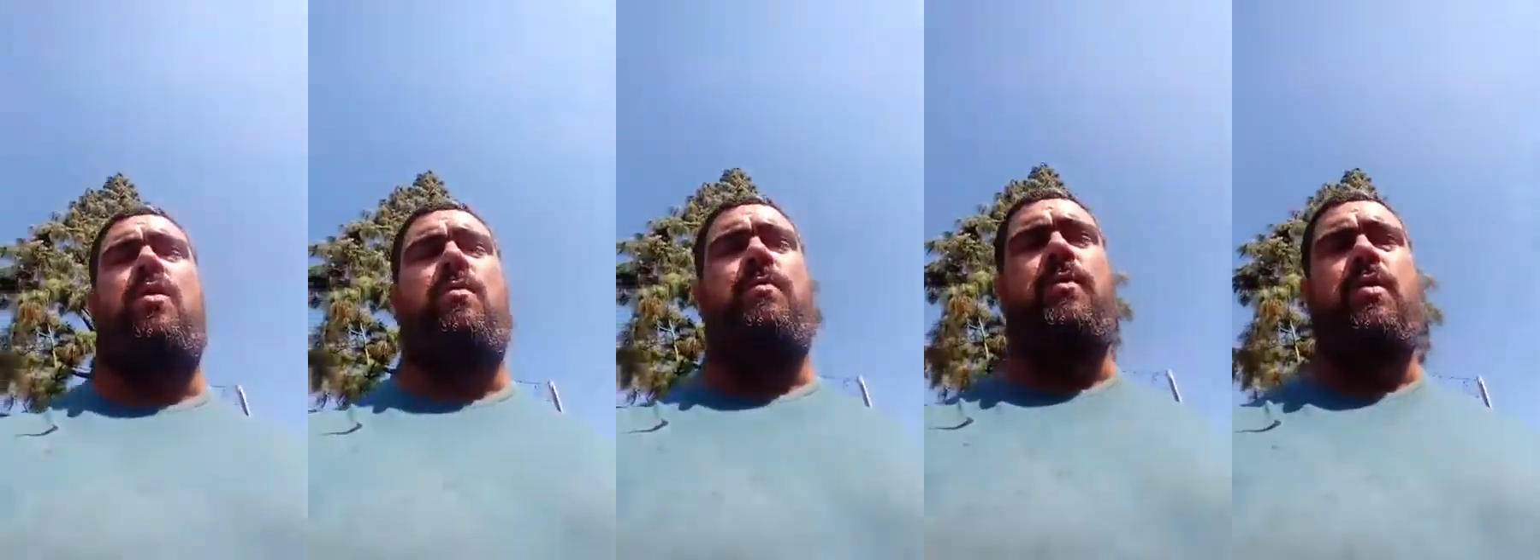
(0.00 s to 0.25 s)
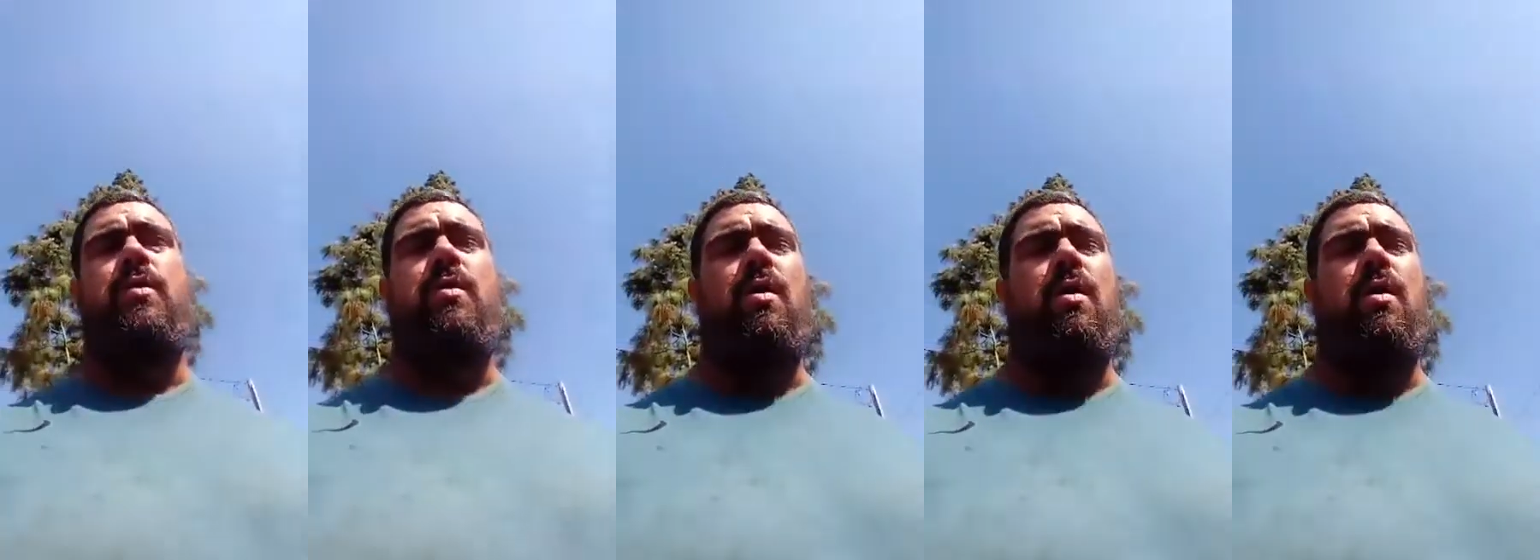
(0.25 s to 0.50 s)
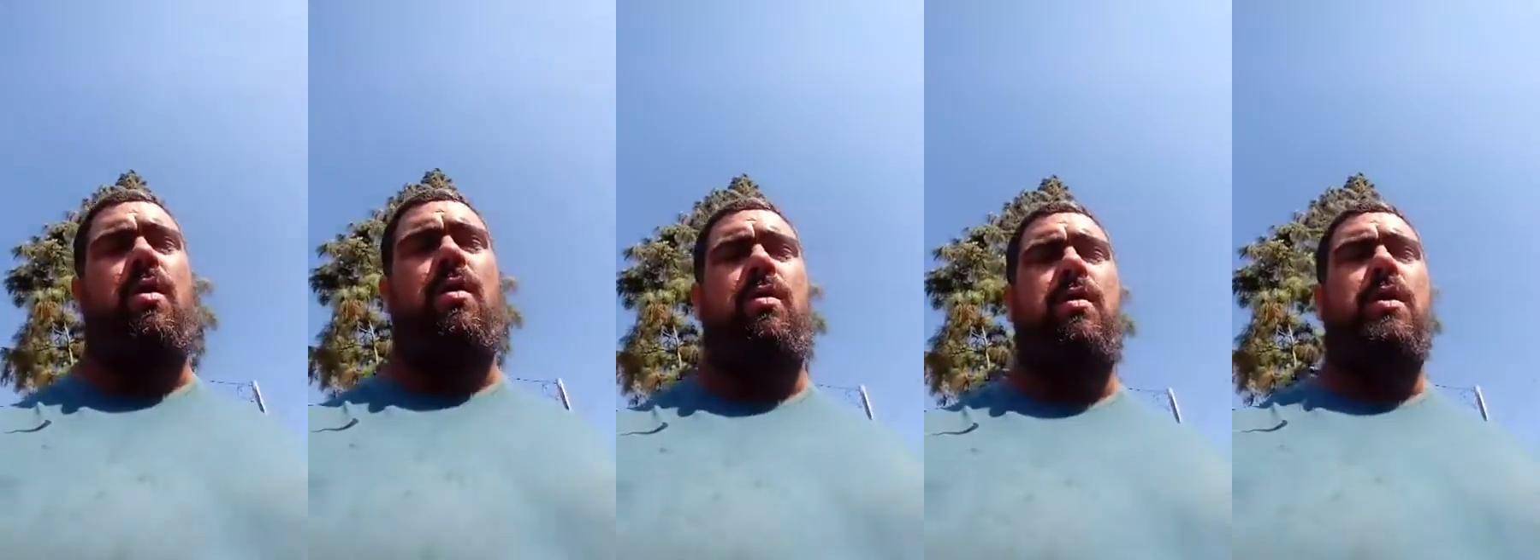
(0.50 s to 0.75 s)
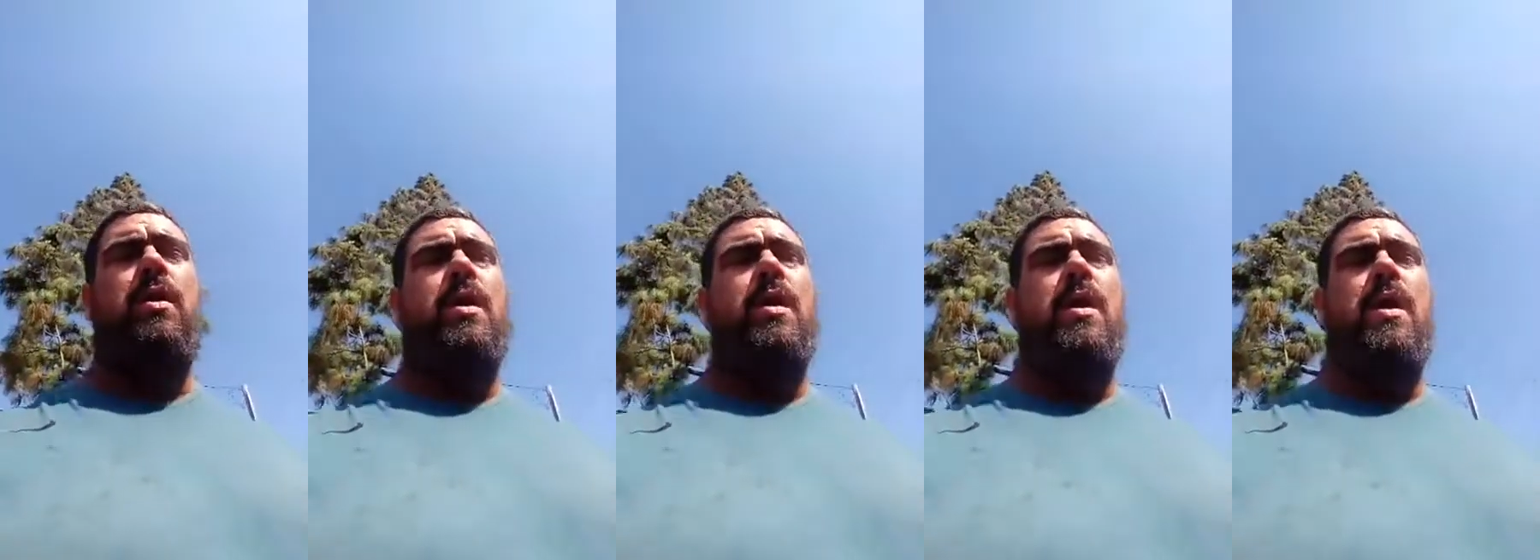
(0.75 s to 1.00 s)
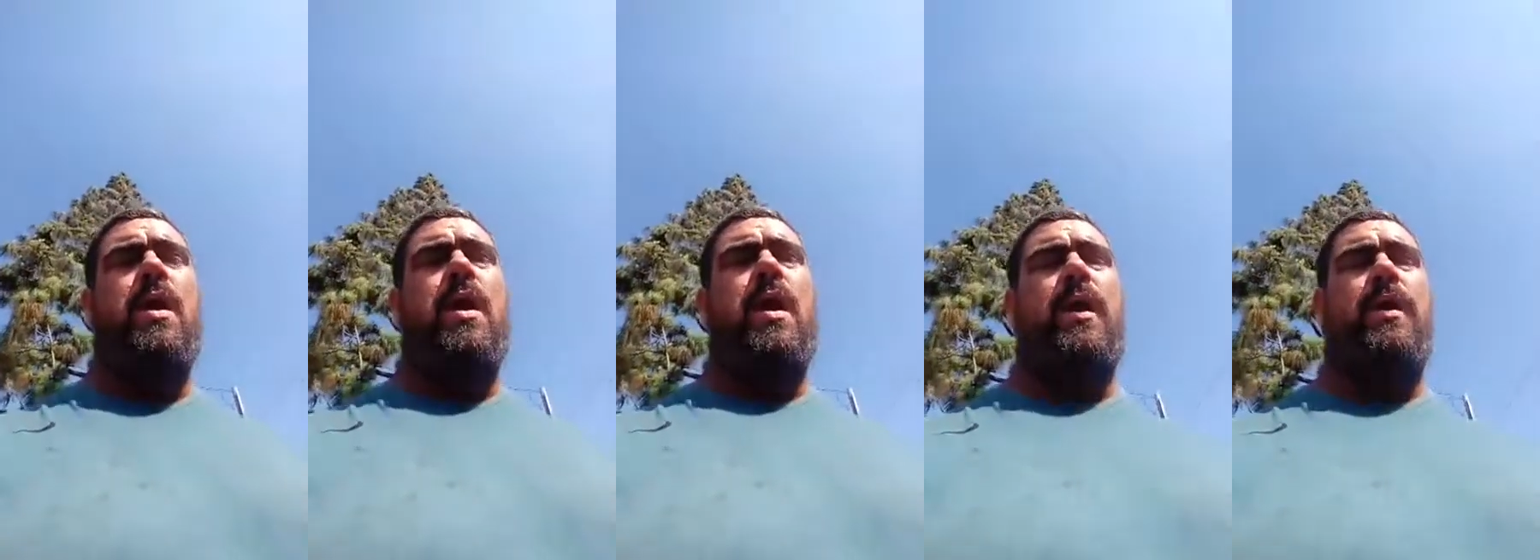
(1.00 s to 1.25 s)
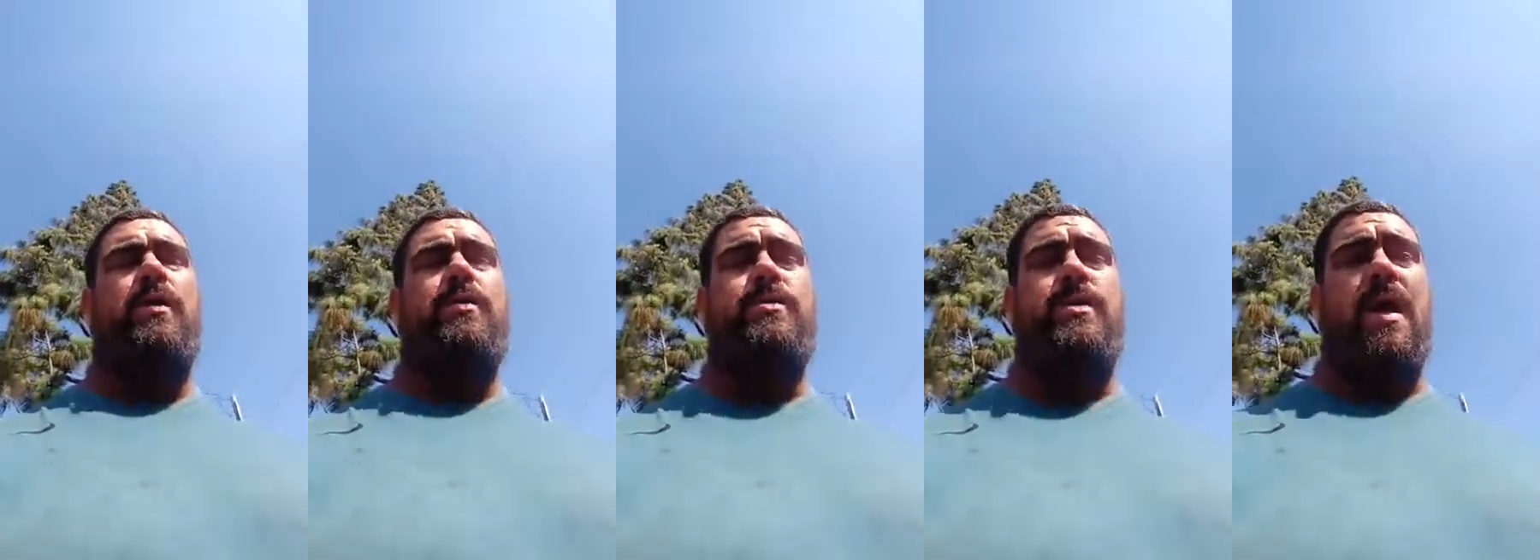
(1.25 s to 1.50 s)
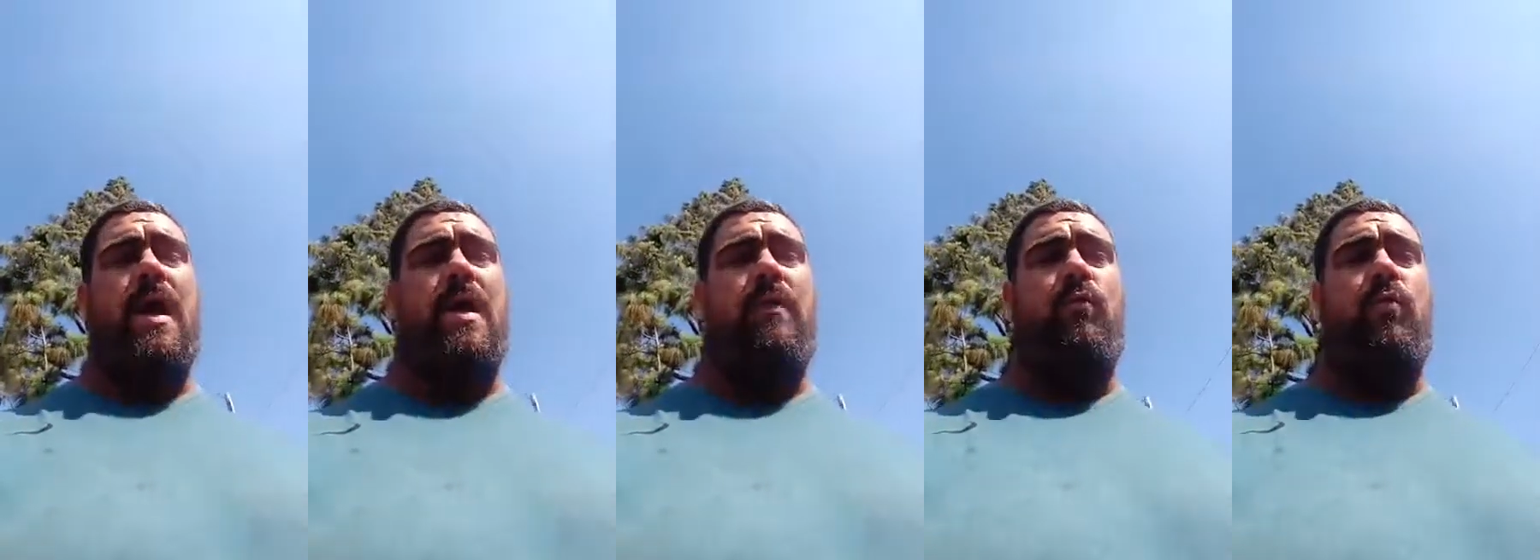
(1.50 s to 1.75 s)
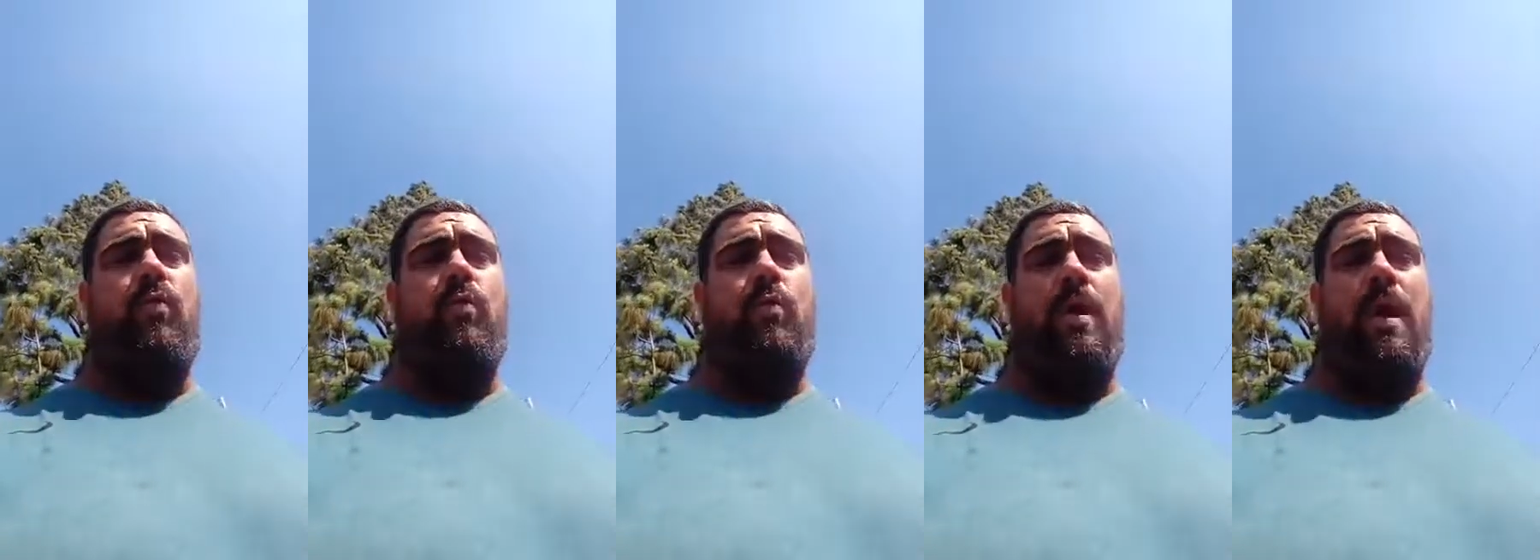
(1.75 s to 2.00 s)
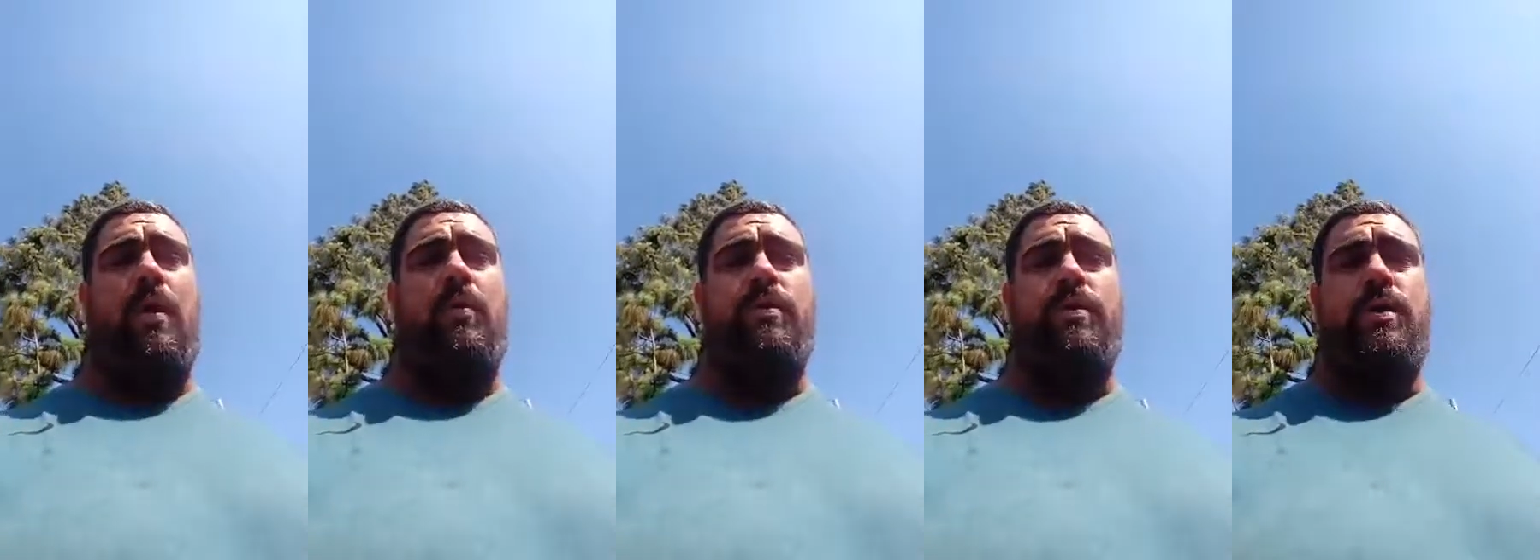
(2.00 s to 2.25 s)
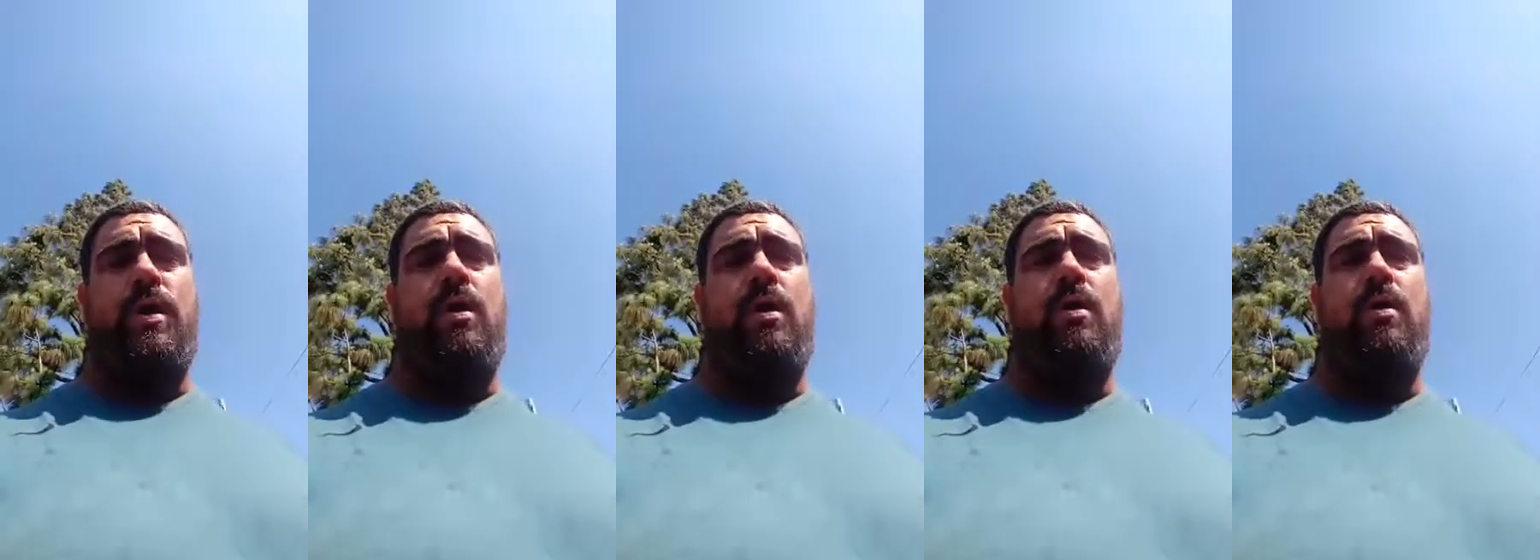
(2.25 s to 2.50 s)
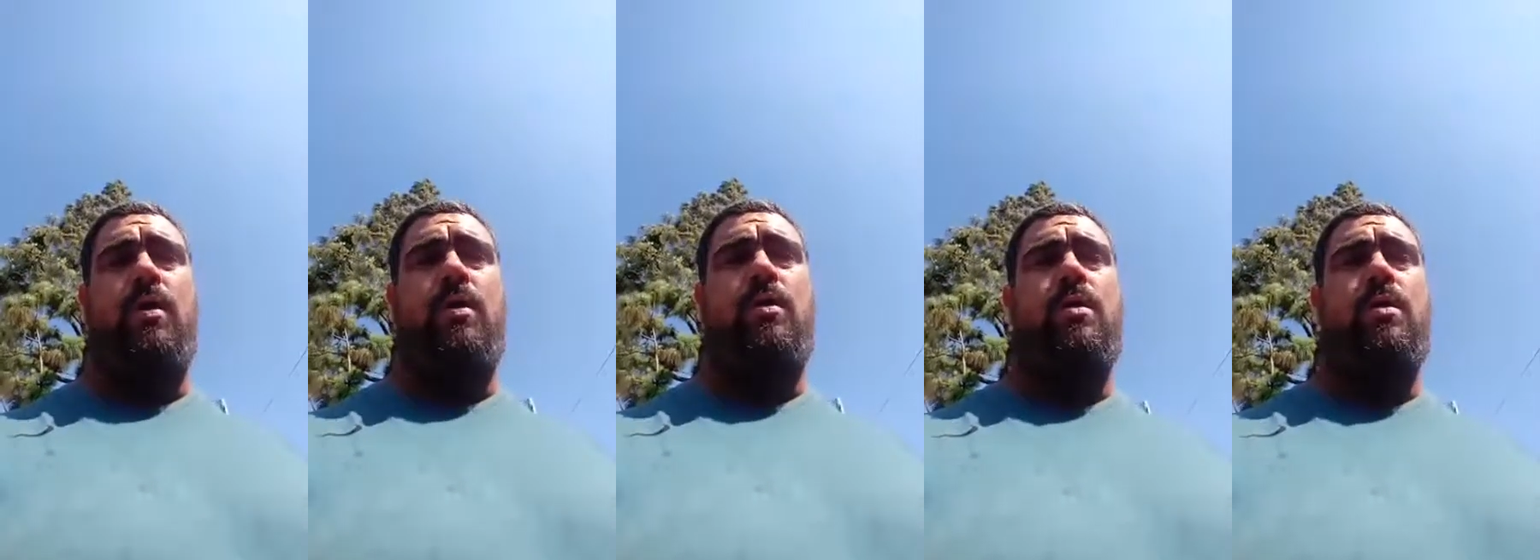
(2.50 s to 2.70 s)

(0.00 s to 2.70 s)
they're called. I used to have one when I was younger.